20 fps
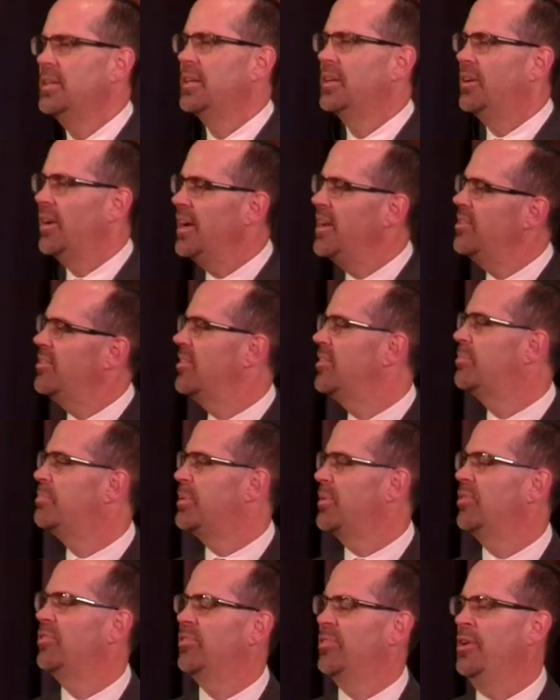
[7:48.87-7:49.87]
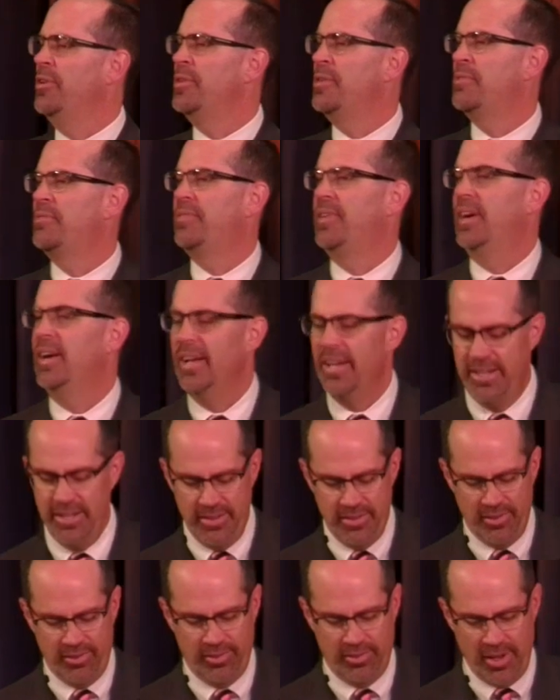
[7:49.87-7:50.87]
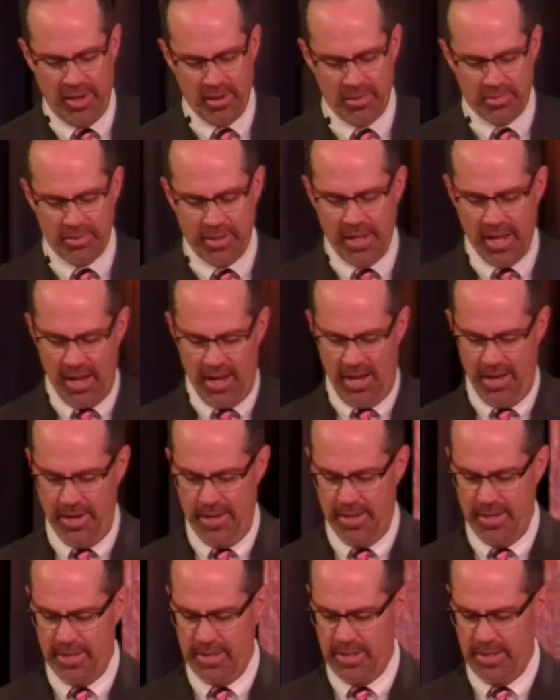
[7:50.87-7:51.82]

Grace is personified in the Son of God.